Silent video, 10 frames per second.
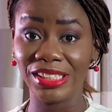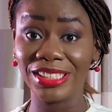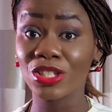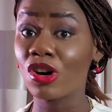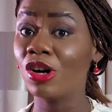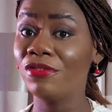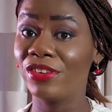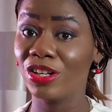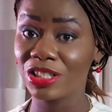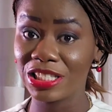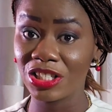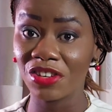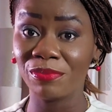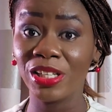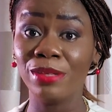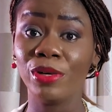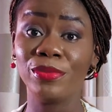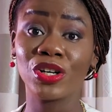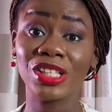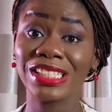It's called velocity of money, but
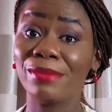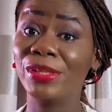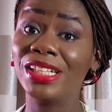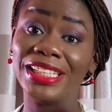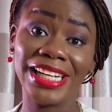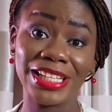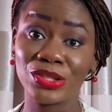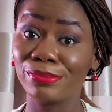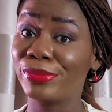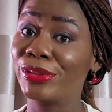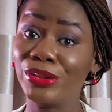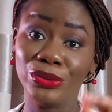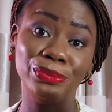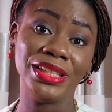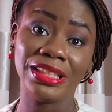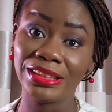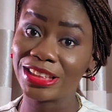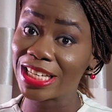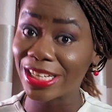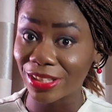because I'm not here to bore you with
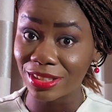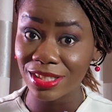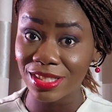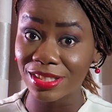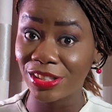jargons,